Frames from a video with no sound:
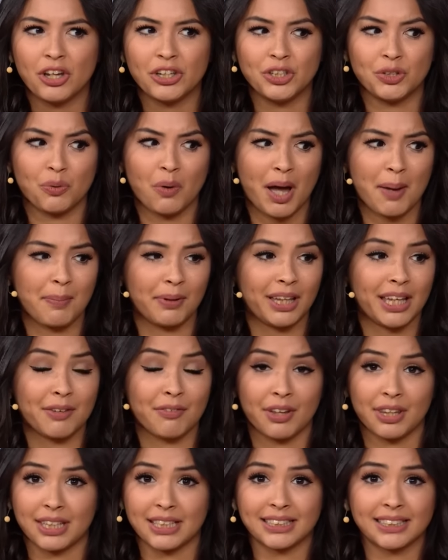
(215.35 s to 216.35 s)
do I believe
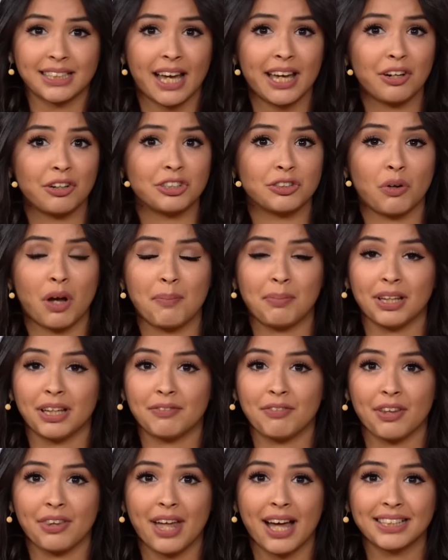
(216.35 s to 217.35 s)
on this side or do I
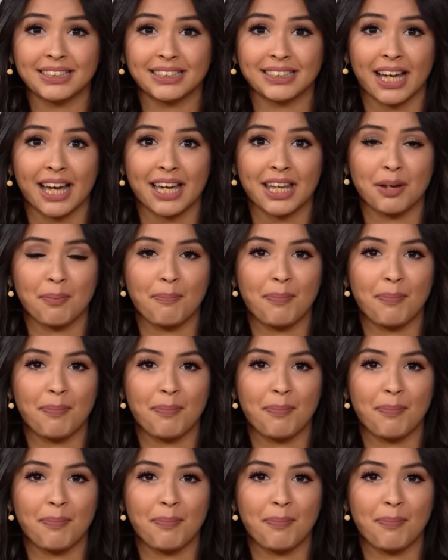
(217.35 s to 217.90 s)
believe on that side?